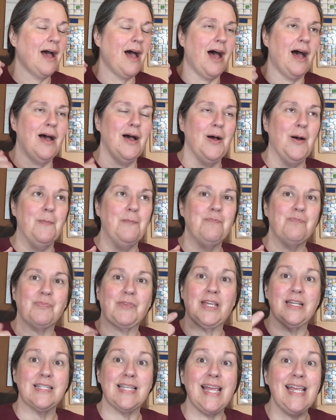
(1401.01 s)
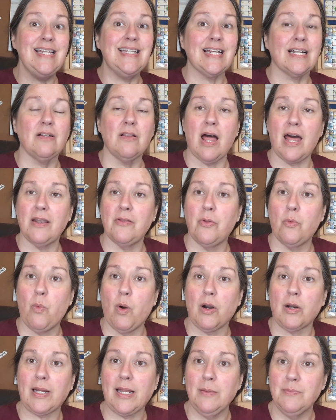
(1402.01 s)
because he did a lot of the
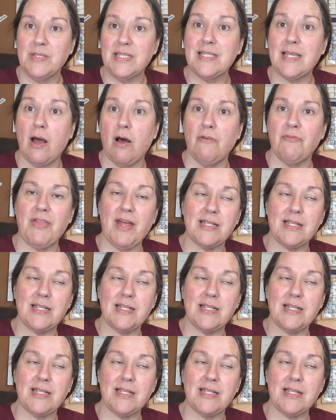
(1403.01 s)
work himself.